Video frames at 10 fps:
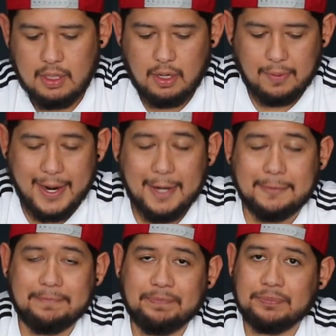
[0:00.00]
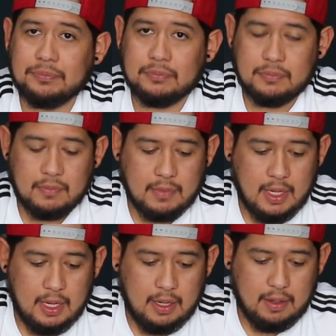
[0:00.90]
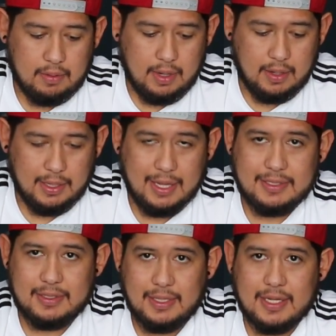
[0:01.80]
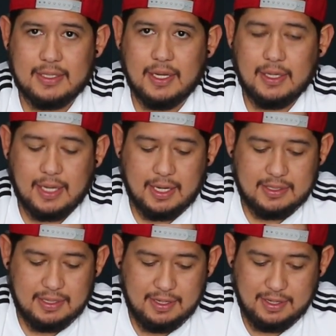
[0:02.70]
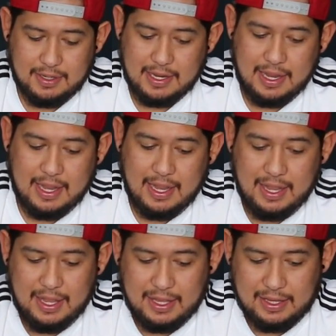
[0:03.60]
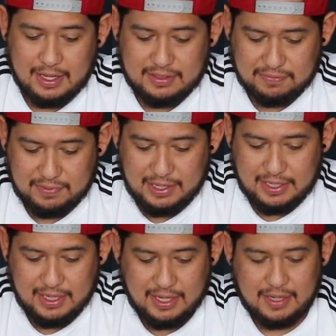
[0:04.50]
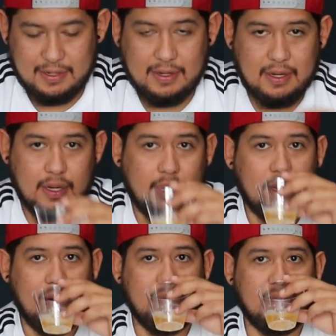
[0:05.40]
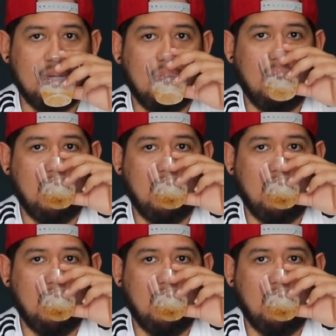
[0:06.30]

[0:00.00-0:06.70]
Oh wow. Wow, that's good, guys. That's really good. Let me see.